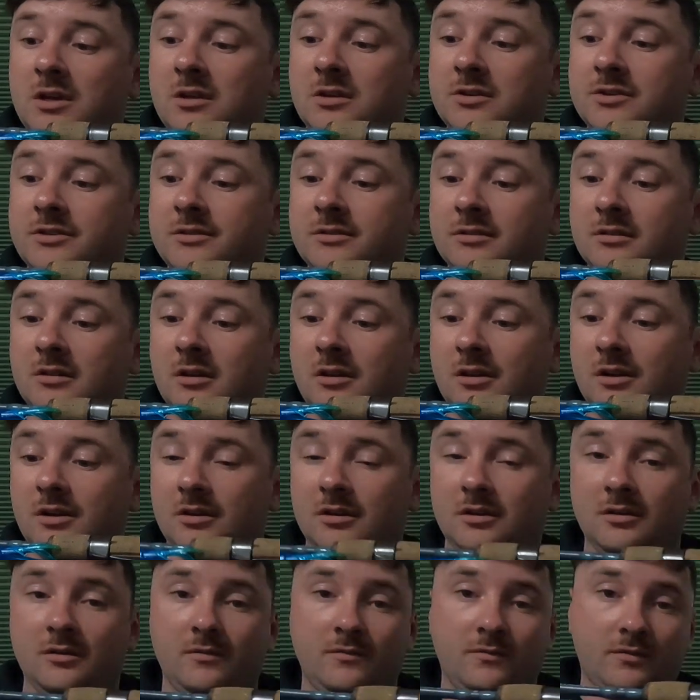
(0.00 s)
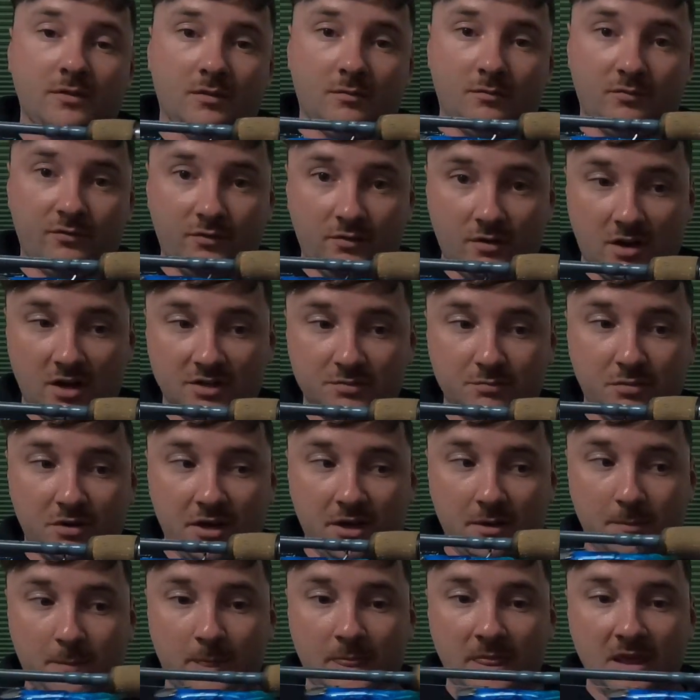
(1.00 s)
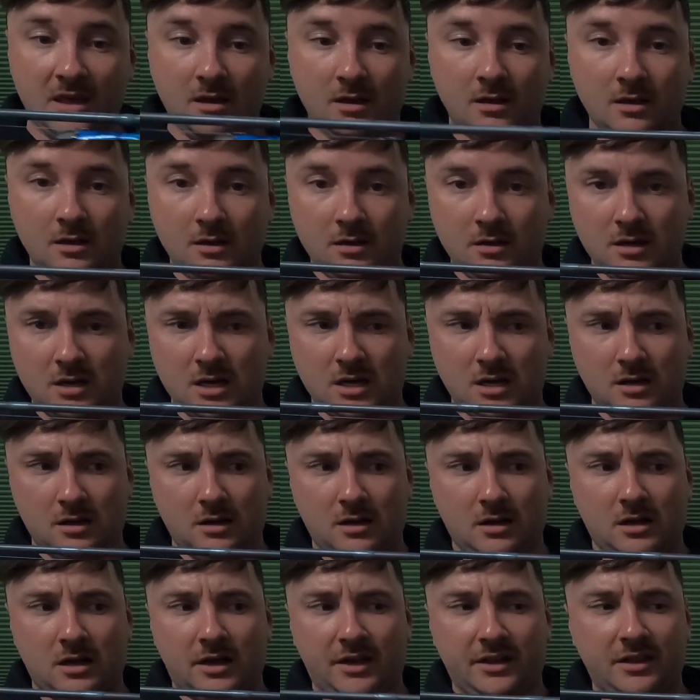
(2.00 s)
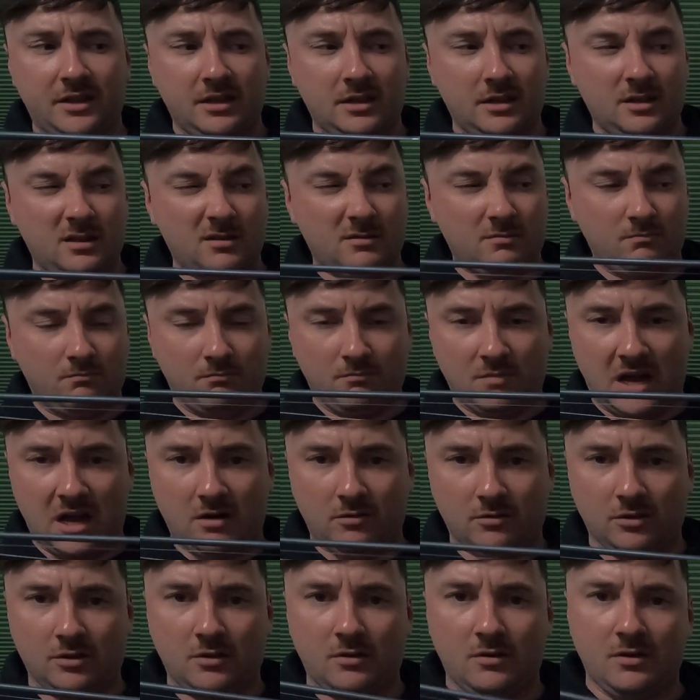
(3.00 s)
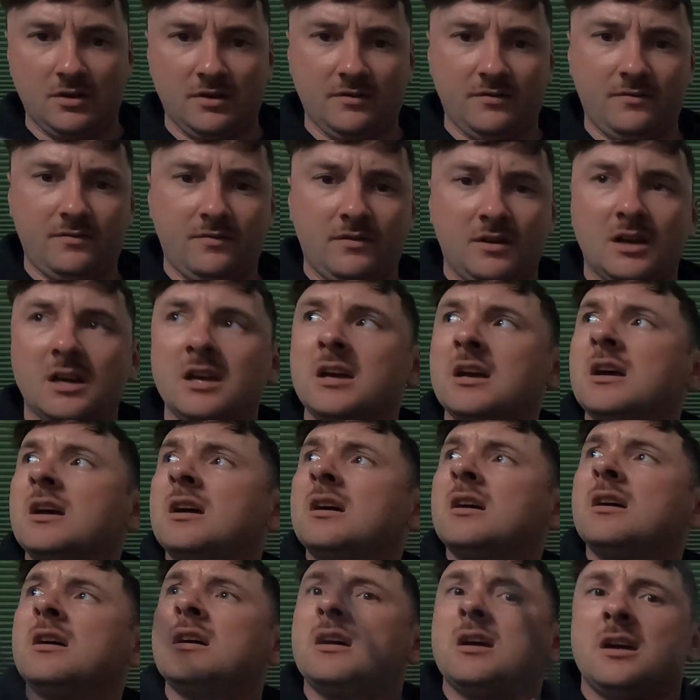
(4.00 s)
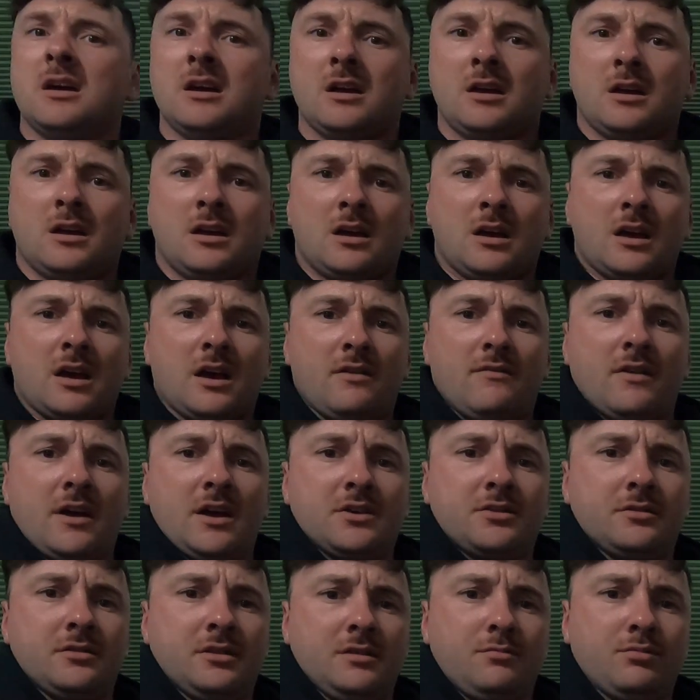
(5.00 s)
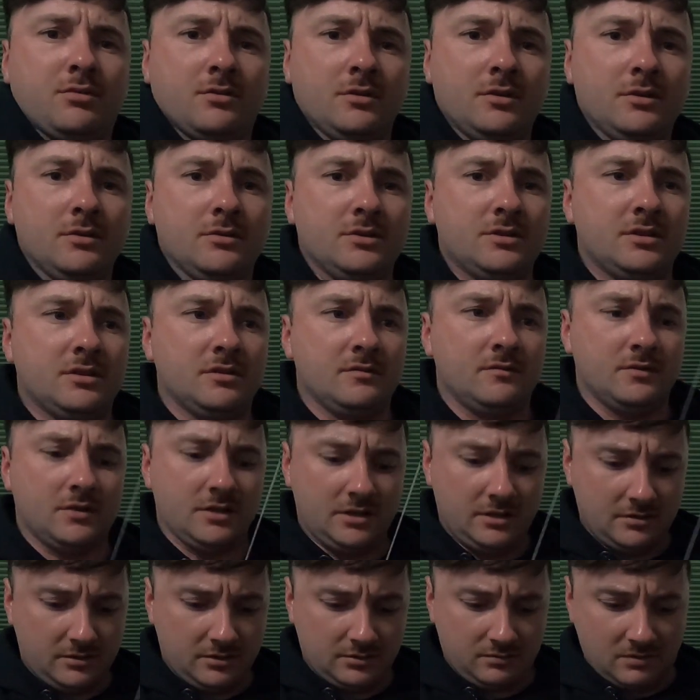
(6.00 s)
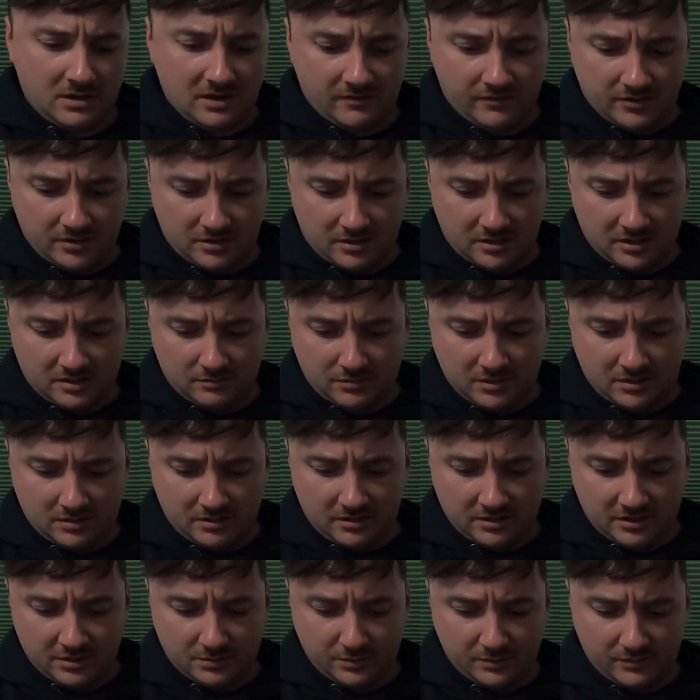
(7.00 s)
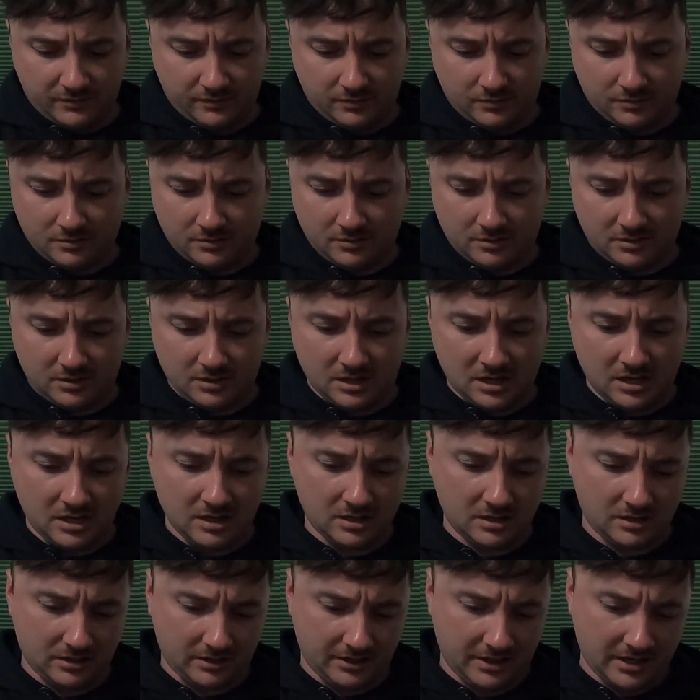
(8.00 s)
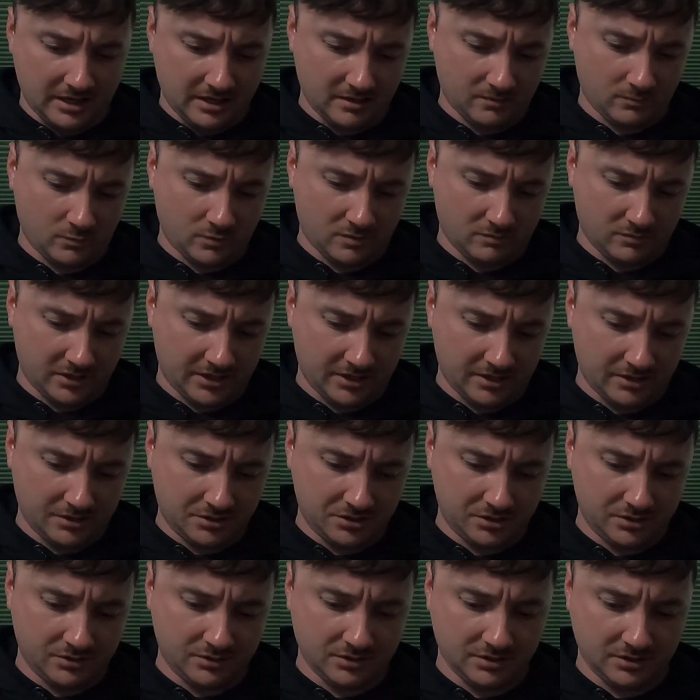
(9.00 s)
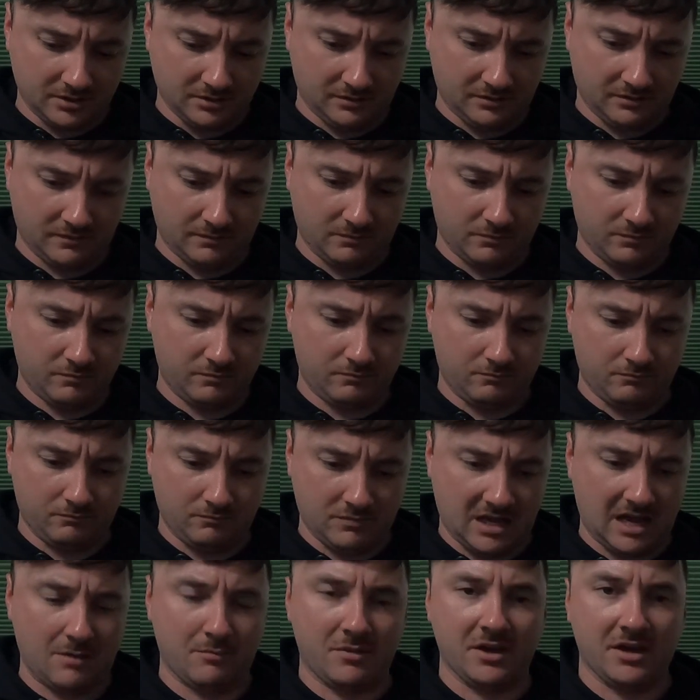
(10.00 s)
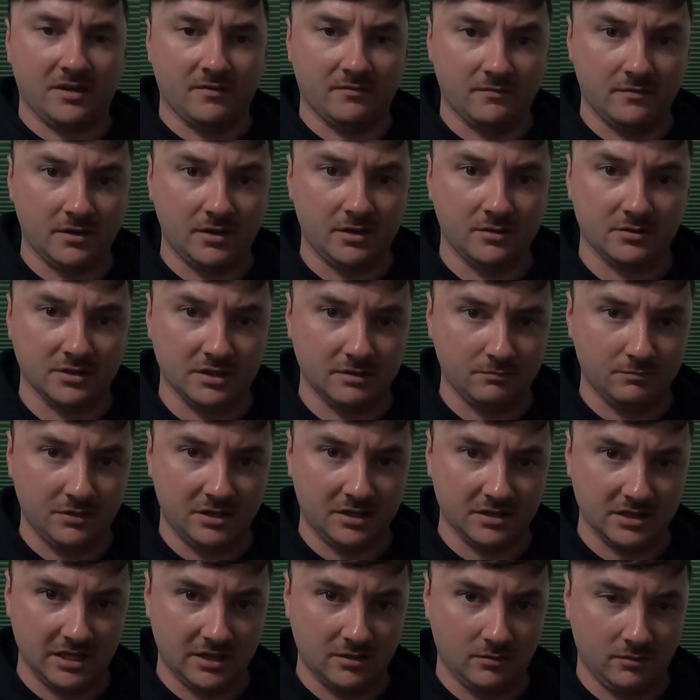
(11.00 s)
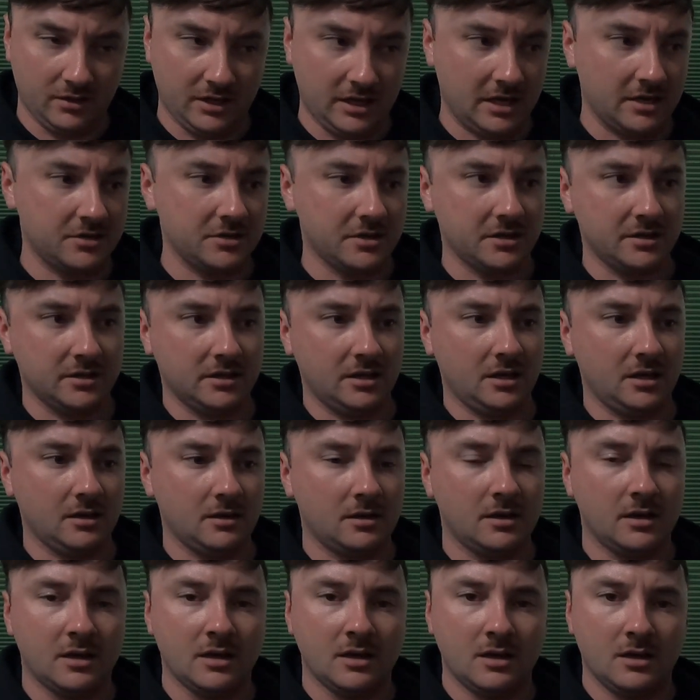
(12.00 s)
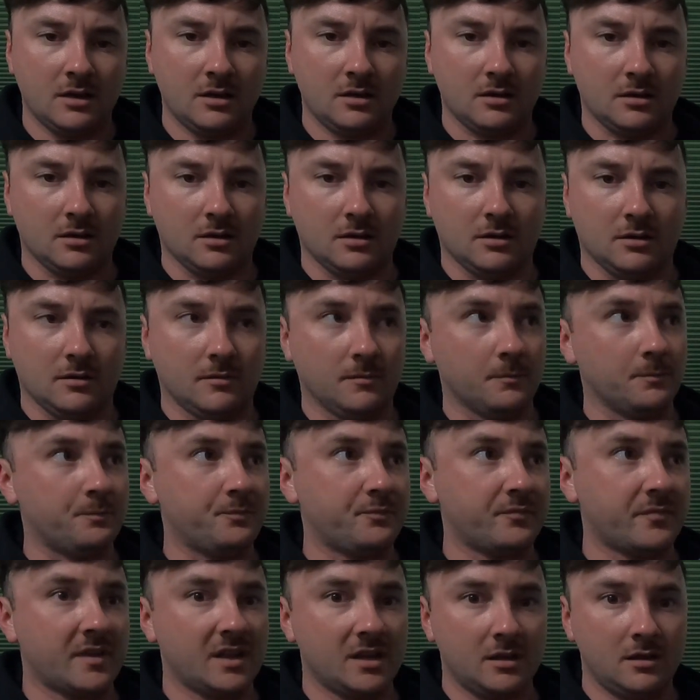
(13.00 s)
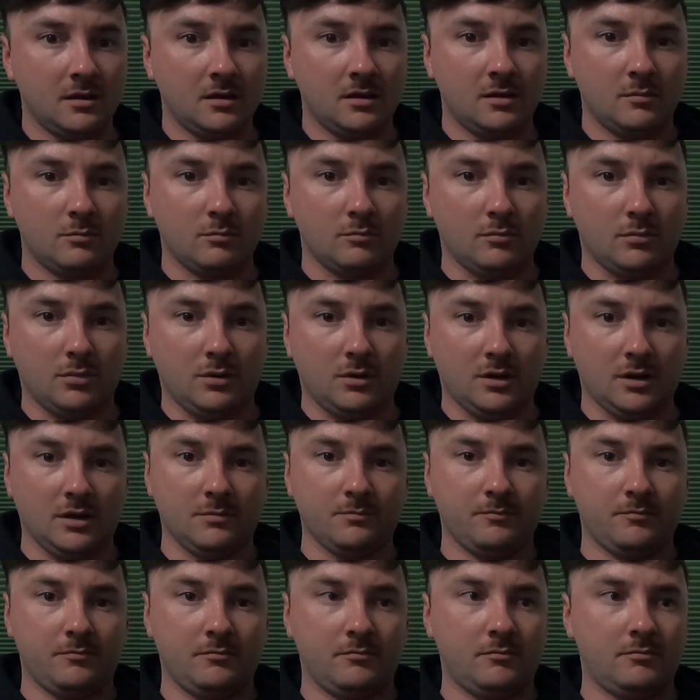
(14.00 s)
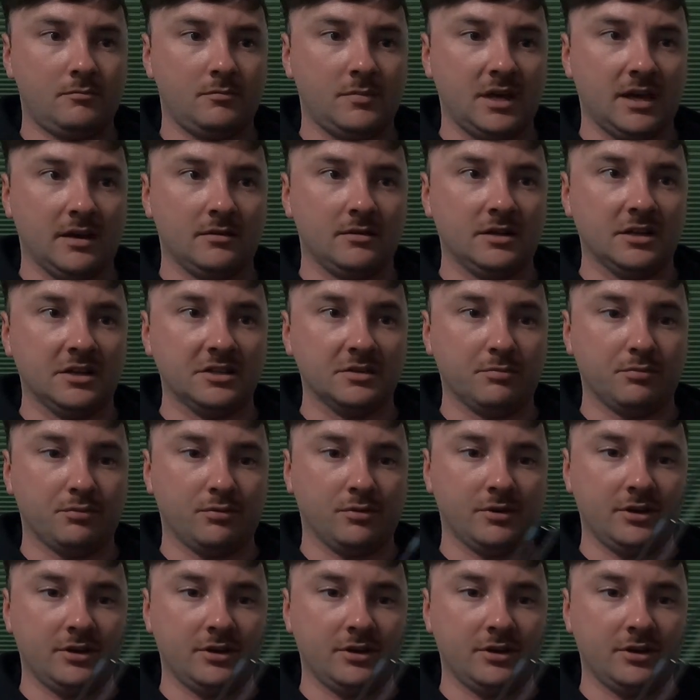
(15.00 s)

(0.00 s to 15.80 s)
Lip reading: slugger from Frostbite. I don't know if I've actually produced the videos where I've talked about this before. Again, one of my issues of not making videos because I don't catch anything. But yeah, it's